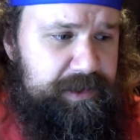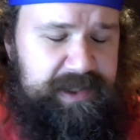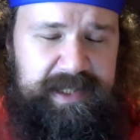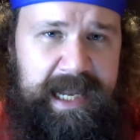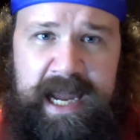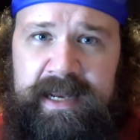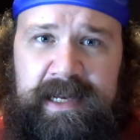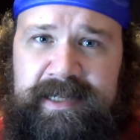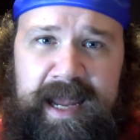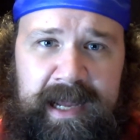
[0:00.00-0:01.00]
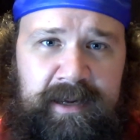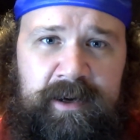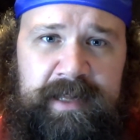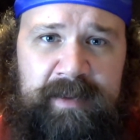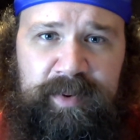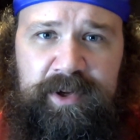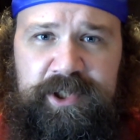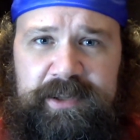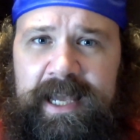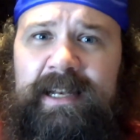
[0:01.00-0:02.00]
scanning tech and all that
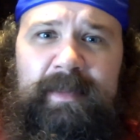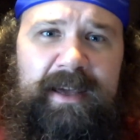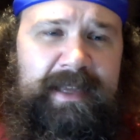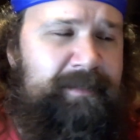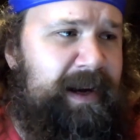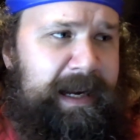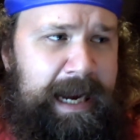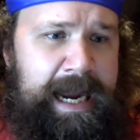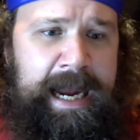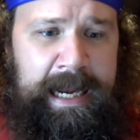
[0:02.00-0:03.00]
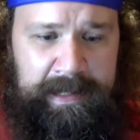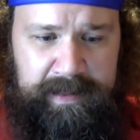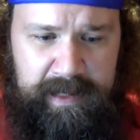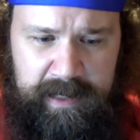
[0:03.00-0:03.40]
bullshit. They had to make that by hand.